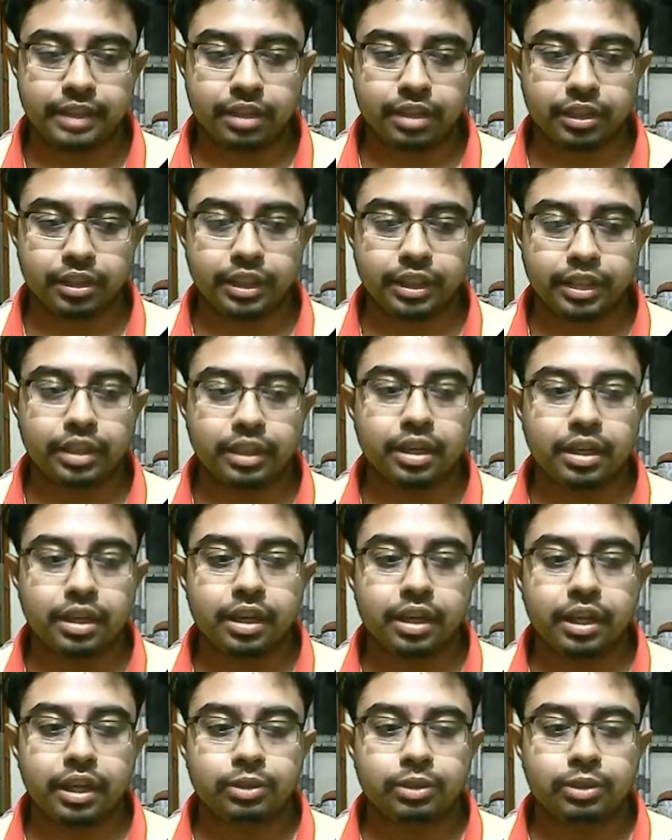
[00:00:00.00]
key,
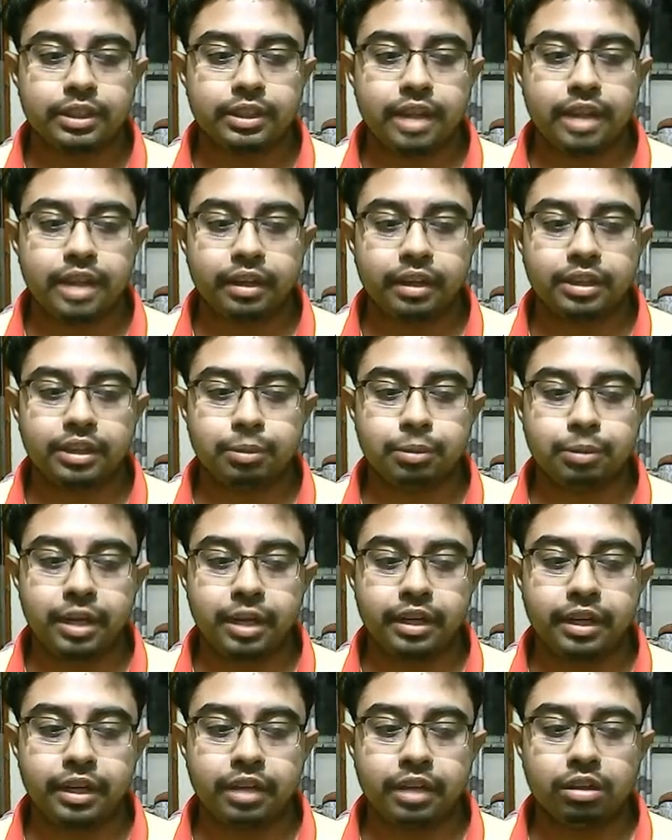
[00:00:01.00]
you see that it's
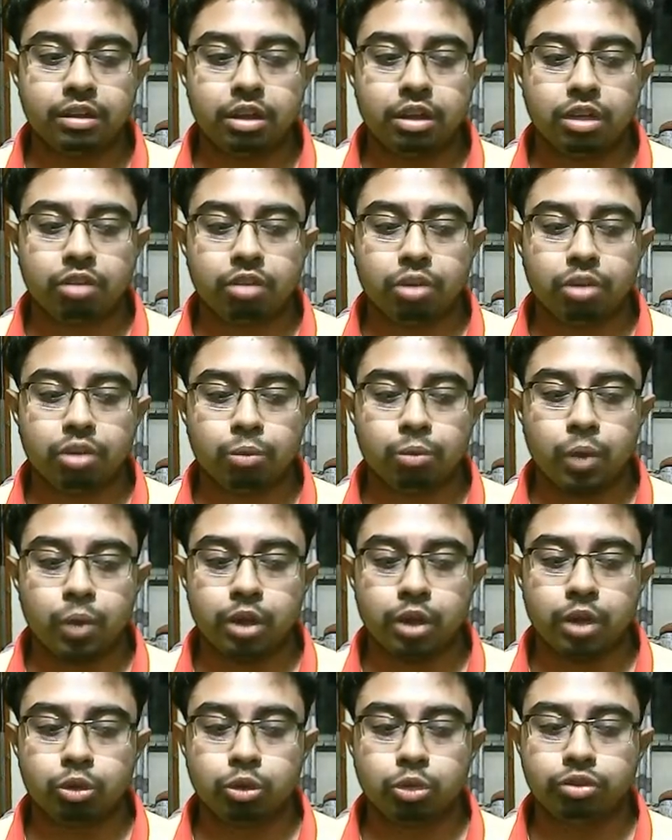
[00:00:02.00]
printing from 1
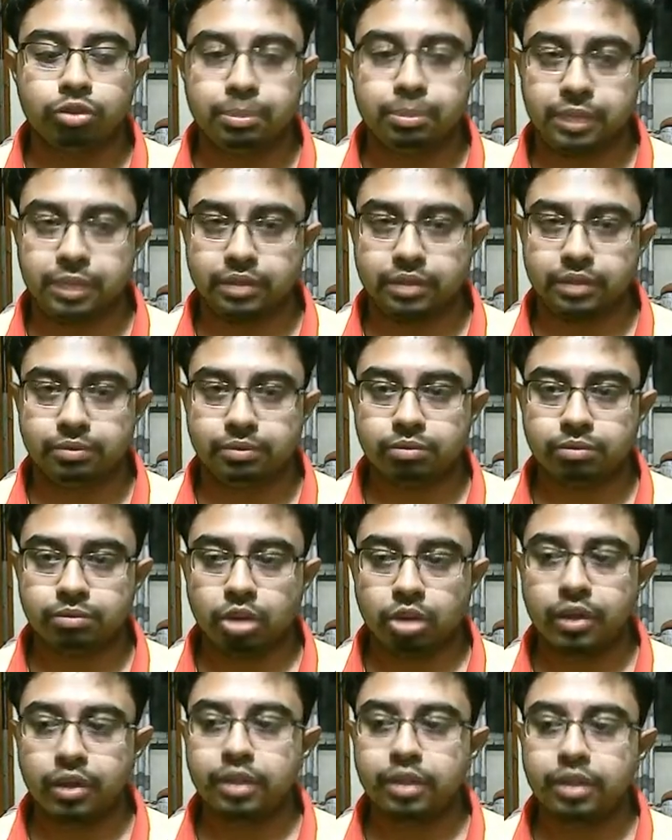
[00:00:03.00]
to 50. All right,